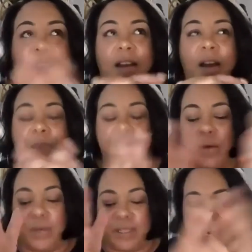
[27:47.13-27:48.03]
a
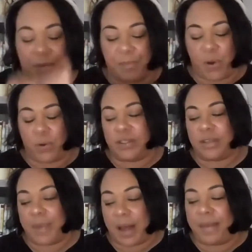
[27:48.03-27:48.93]
bail was not imposed
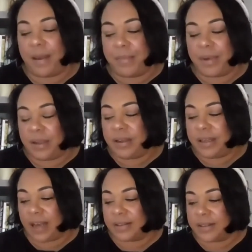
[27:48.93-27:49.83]
upon them, but
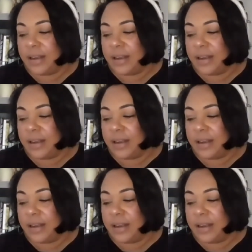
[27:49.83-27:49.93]
yes.